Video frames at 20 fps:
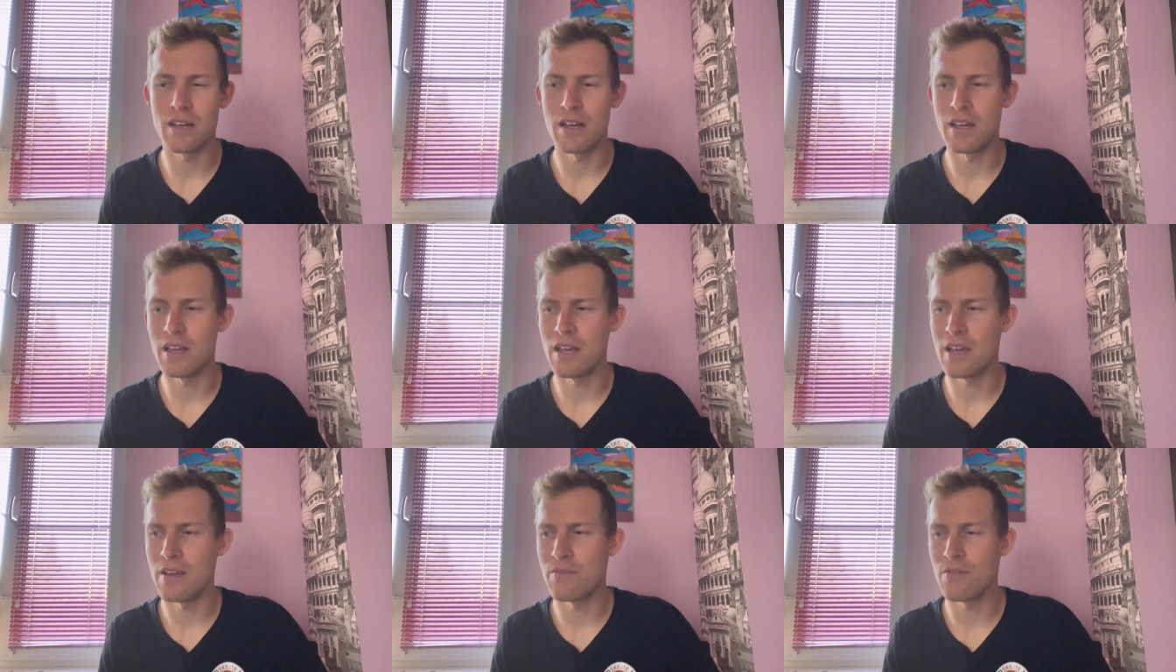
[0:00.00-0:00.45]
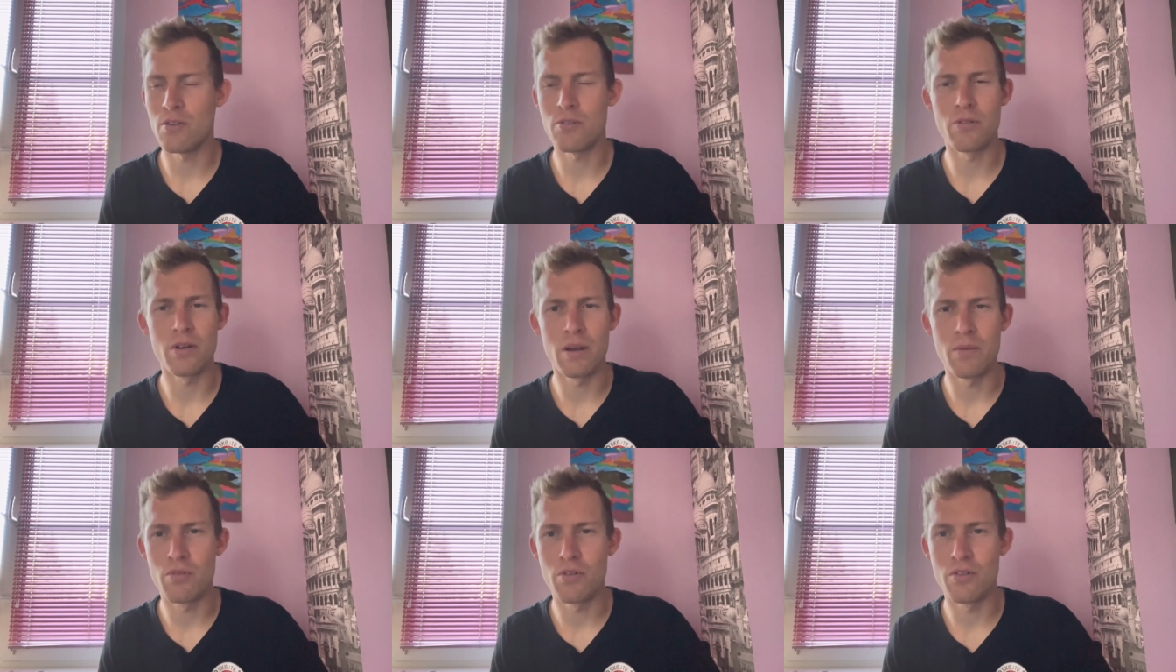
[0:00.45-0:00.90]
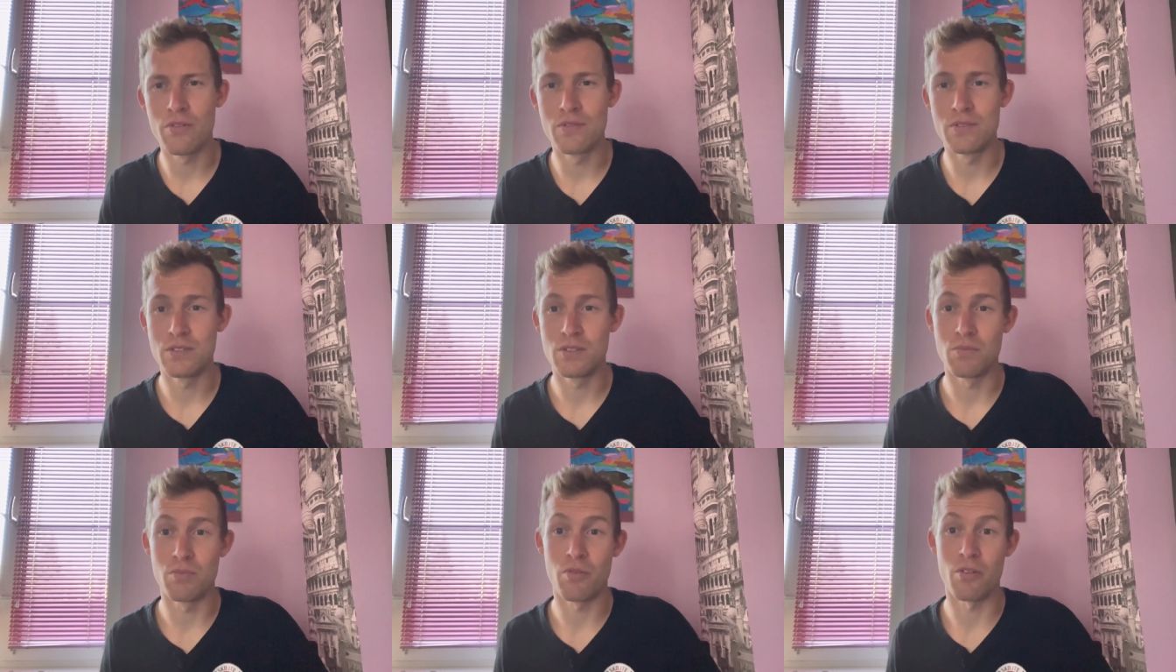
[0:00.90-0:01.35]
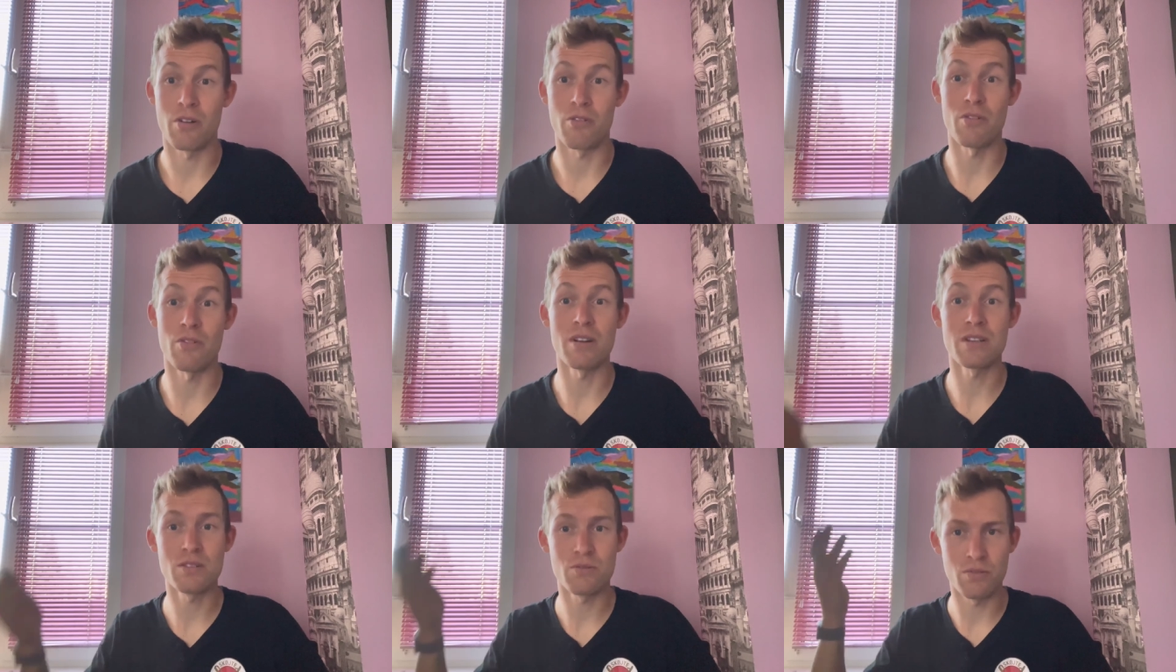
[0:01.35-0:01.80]
I have already proven to
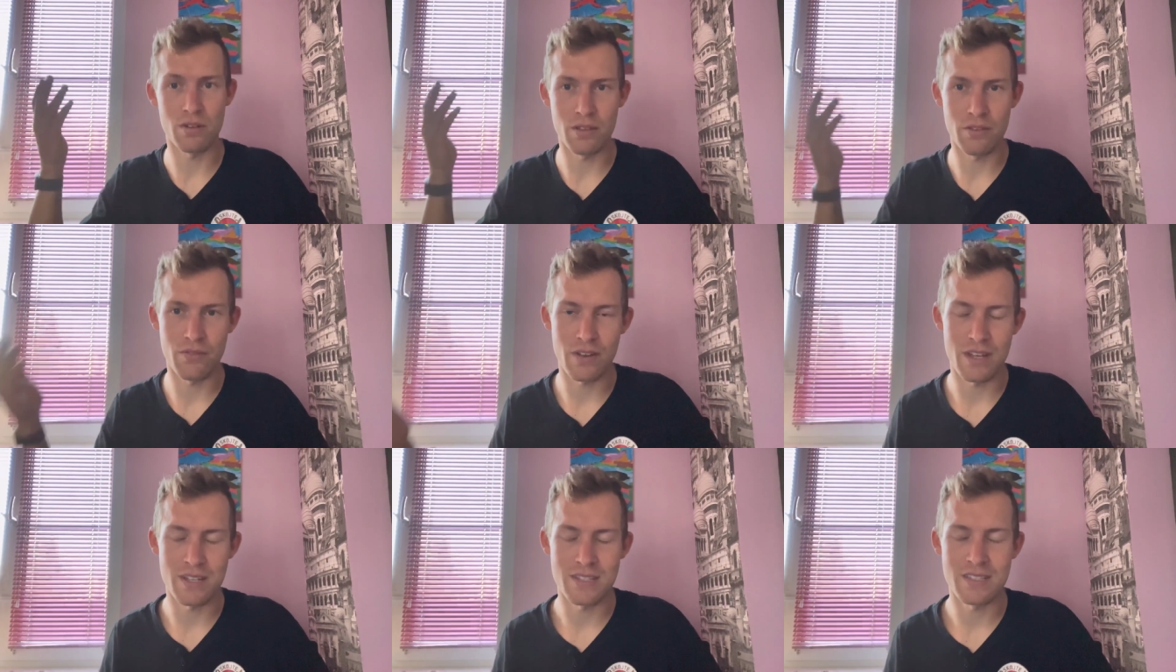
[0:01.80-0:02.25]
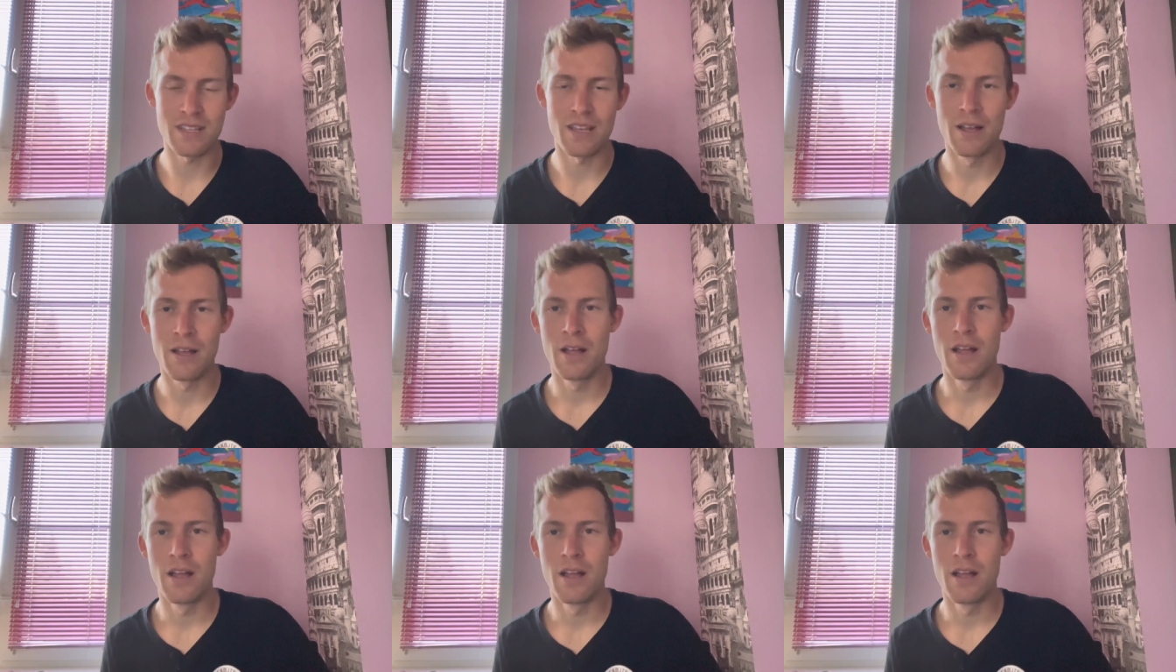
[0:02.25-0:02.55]
progress really fast.